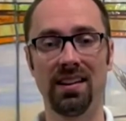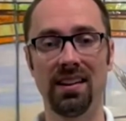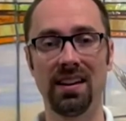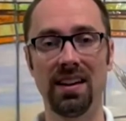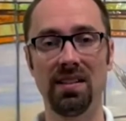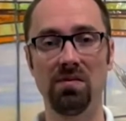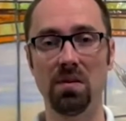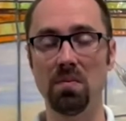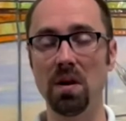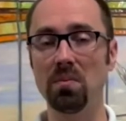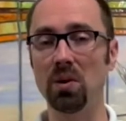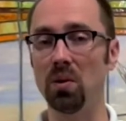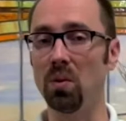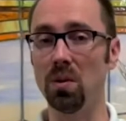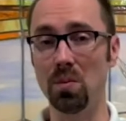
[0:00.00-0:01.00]
and
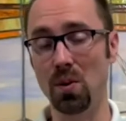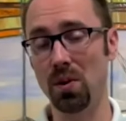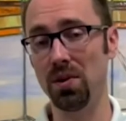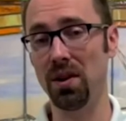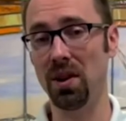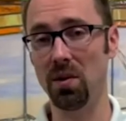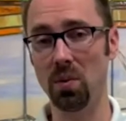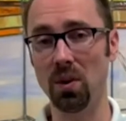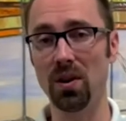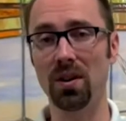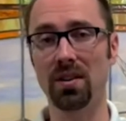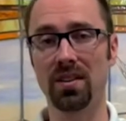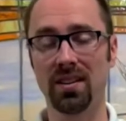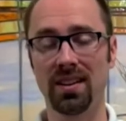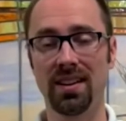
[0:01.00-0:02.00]
remember we're more than our
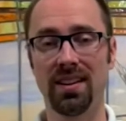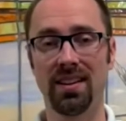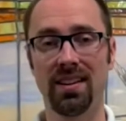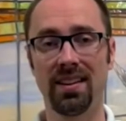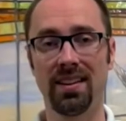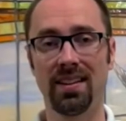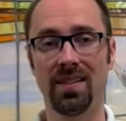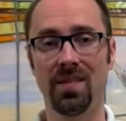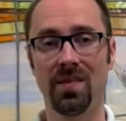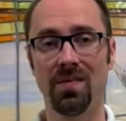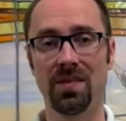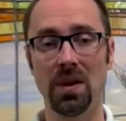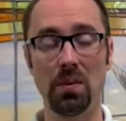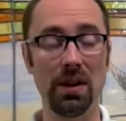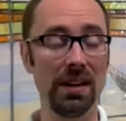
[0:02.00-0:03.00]
work,
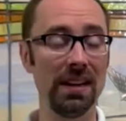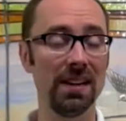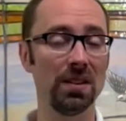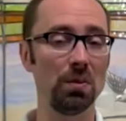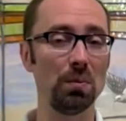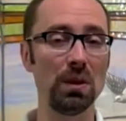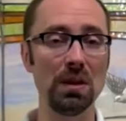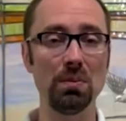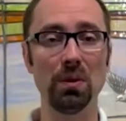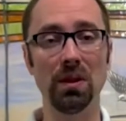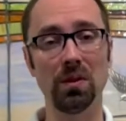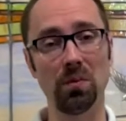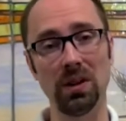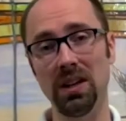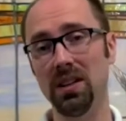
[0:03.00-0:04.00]
that we need other people
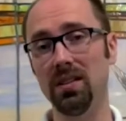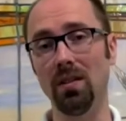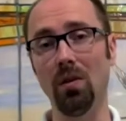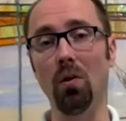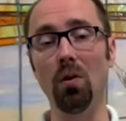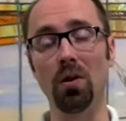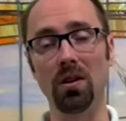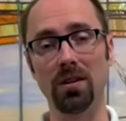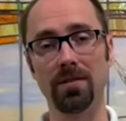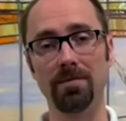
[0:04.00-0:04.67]
and we need the Lord.